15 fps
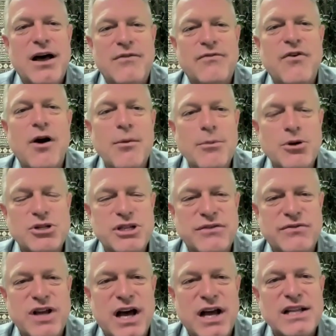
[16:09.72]
farmers
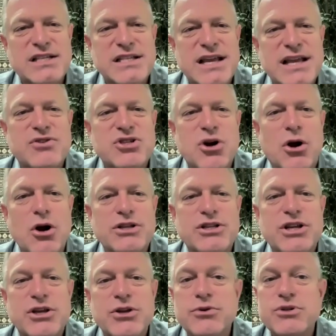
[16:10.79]
have done is they've started
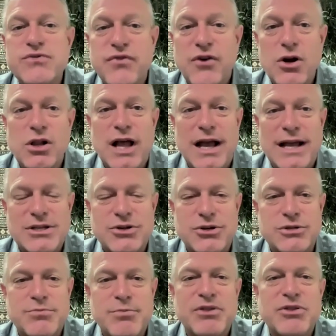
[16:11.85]
to use
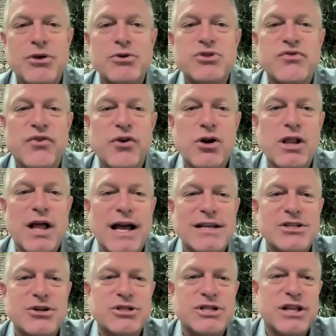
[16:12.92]
fertilizers, but those
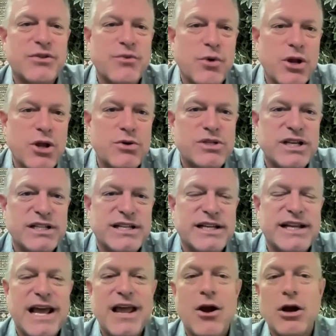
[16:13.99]
fertilizers that we're using
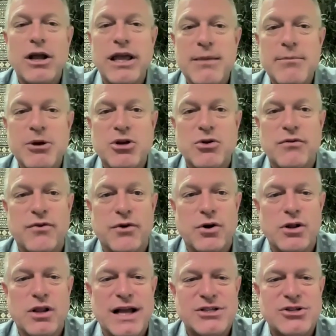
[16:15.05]
today are chemical
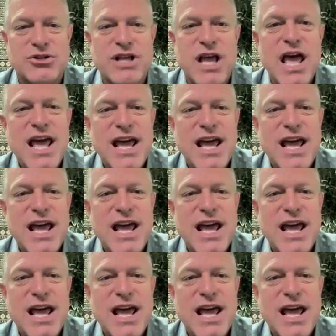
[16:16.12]
fertilizers.